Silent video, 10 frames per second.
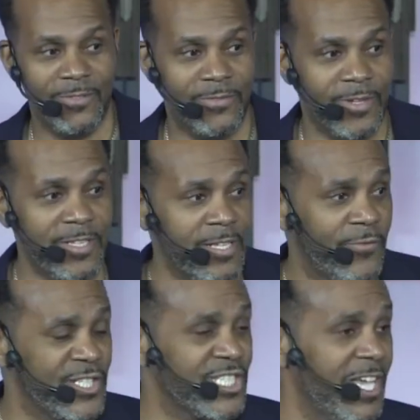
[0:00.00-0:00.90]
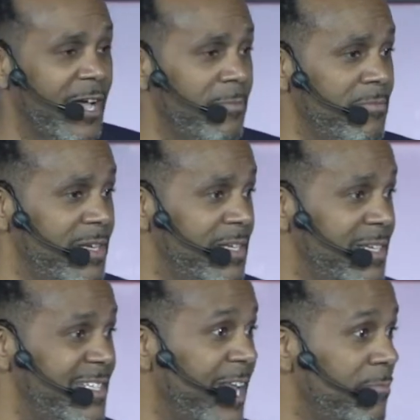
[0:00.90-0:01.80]
For, for some,
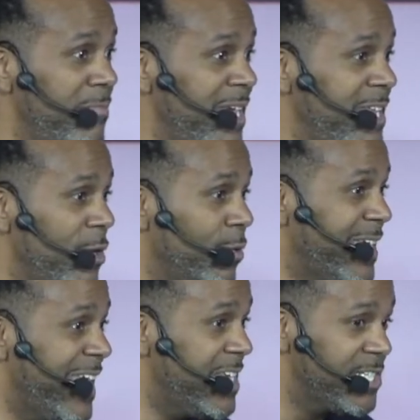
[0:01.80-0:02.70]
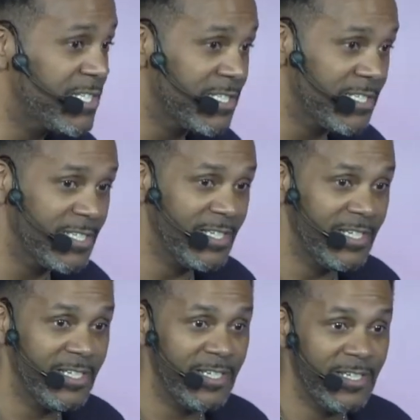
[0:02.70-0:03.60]
none mean no kiss.
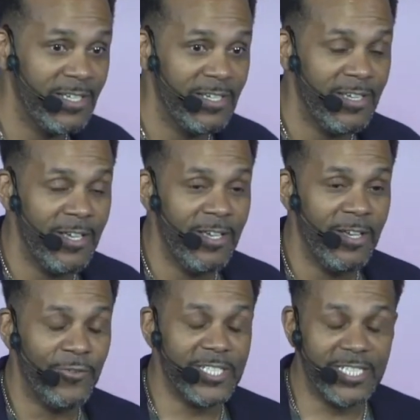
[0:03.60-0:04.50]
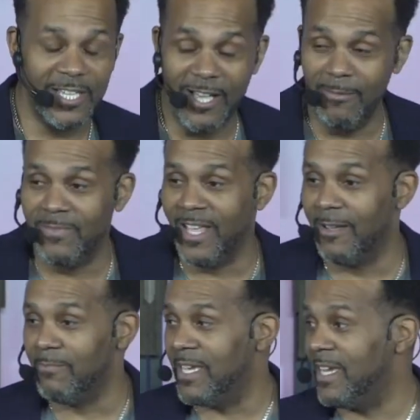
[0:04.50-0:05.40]
For some,
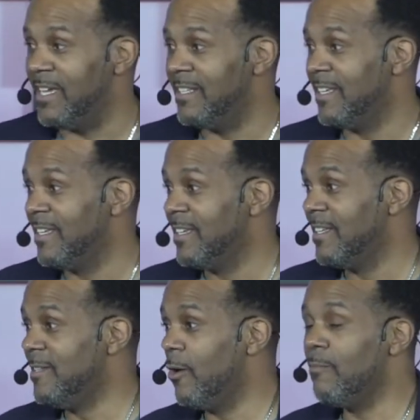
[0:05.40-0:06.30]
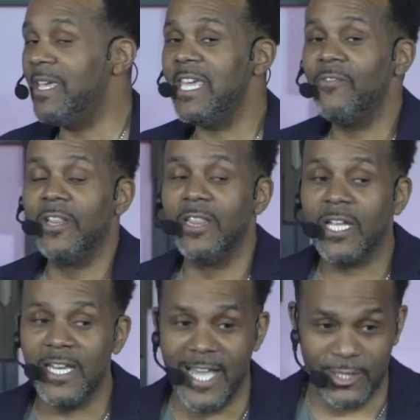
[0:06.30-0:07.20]
none mean no me even
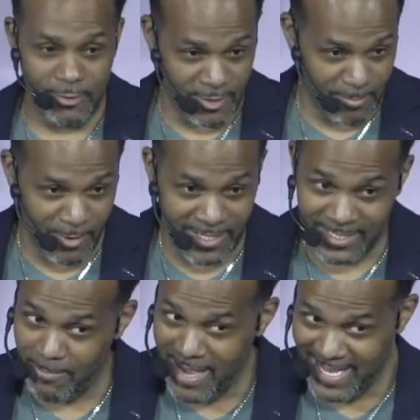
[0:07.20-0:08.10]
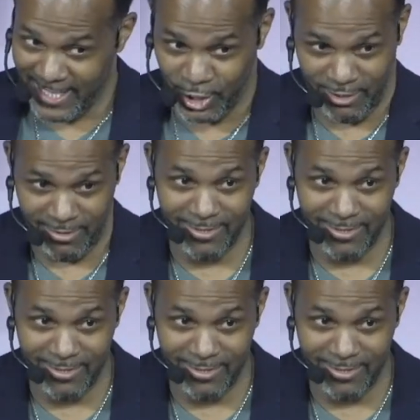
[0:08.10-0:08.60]
looking at you no more because I'm mad at you.